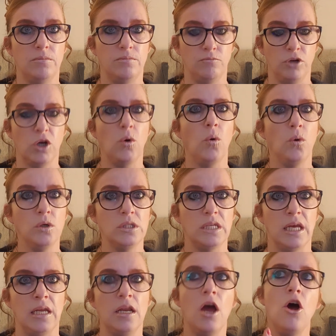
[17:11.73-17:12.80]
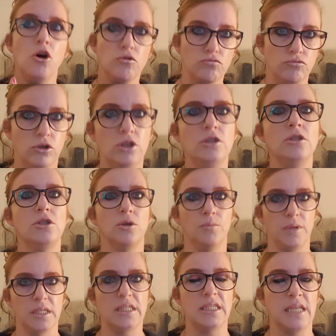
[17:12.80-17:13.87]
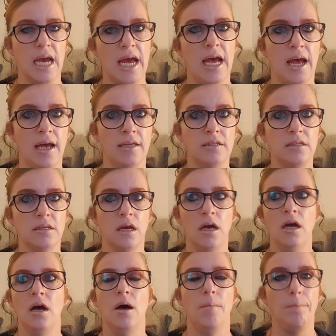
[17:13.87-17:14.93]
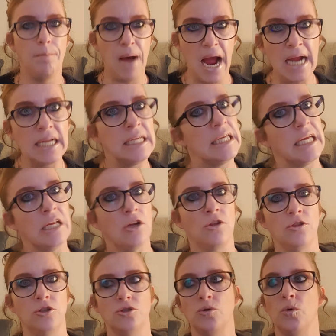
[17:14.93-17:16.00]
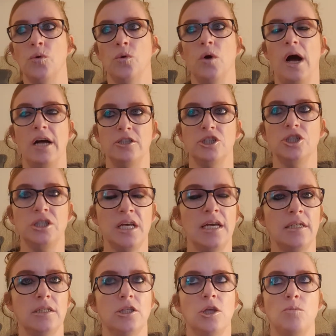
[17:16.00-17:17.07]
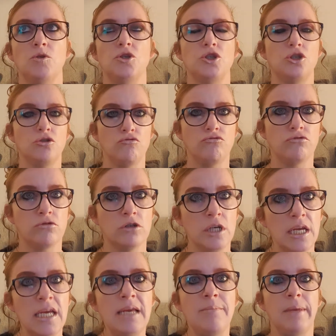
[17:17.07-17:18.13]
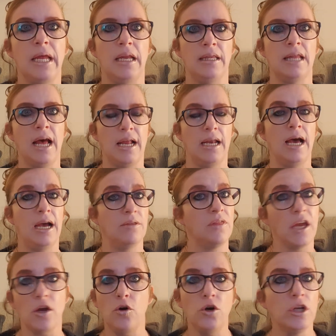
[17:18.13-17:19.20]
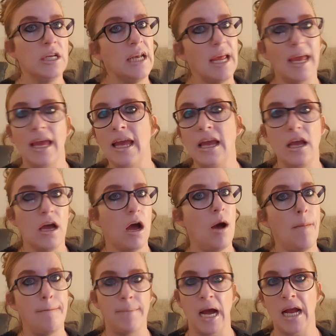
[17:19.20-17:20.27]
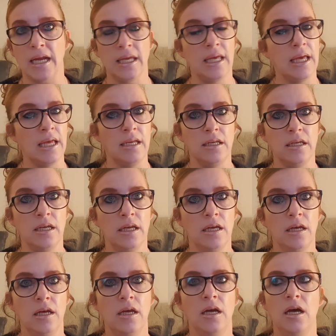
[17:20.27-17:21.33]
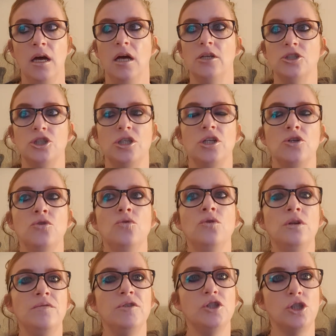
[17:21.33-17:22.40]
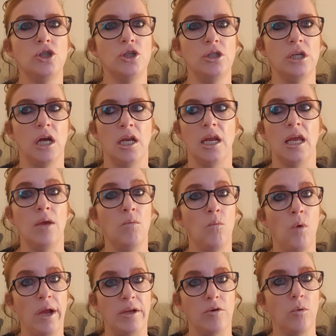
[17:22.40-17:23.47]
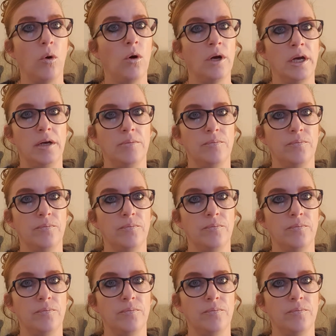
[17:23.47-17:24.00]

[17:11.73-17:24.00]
recording, runs up the stairs banging on the door, and she said they were screaming that loud they couldn't hear her banging. And she said, and all of a sudden it went quiet.